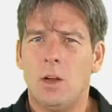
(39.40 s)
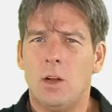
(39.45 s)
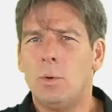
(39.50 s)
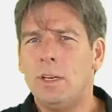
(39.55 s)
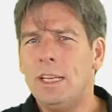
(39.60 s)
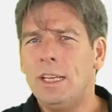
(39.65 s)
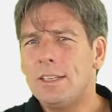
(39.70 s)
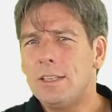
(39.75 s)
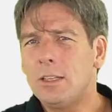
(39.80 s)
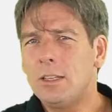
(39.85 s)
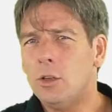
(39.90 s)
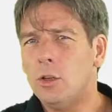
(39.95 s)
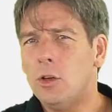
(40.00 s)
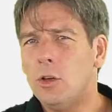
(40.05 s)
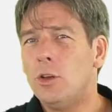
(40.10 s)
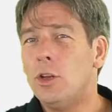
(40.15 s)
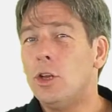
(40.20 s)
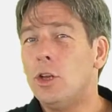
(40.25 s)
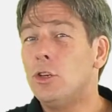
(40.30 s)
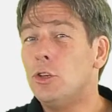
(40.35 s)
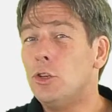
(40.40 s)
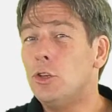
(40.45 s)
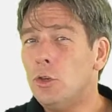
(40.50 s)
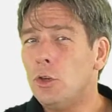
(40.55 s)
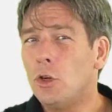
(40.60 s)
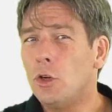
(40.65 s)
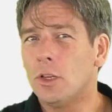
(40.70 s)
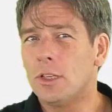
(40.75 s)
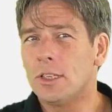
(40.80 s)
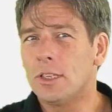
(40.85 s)
We need to learn new
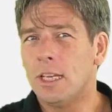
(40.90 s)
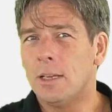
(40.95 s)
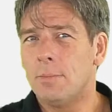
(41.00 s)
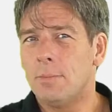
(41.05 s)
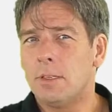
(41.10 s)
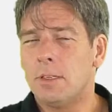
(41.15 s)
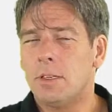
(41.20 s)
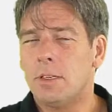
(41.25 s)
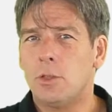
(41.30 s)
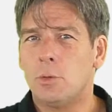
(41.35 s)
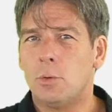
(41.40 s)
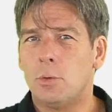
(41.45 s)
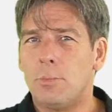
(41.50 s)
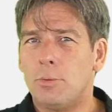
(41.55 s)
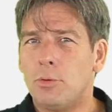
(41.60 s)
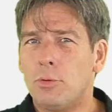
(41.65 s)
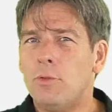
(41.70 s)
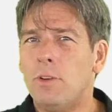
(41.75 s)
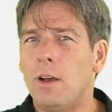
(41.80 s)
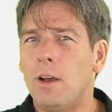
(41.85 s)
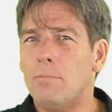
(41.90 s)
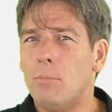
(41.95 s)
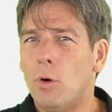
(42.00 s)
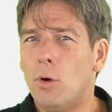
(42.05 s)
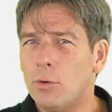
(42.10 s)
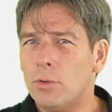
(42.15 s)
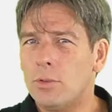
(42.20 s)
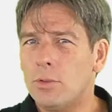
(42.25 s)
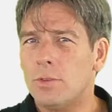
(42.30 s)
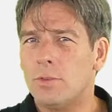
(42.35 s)
concepts to improve our
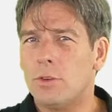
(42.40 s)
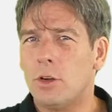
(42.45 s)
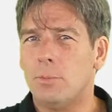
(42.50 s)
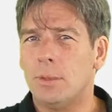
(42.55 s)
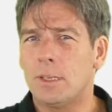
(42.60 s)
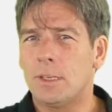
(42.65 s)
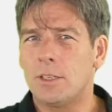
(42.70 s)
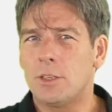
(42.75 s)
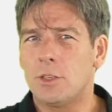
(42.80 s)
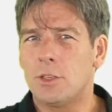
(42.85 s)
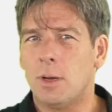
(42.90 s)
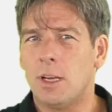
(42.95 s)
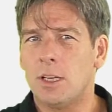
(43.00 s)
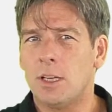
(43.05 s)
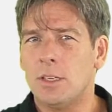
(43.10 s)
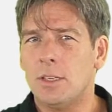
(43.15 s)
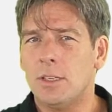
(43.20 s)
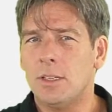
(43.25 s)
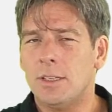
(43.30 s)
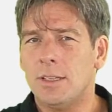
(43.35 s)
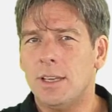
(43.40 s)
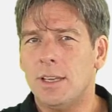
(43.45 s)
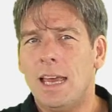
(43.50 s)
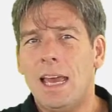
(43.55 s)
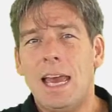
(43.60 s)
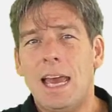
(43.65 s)
models of complex situations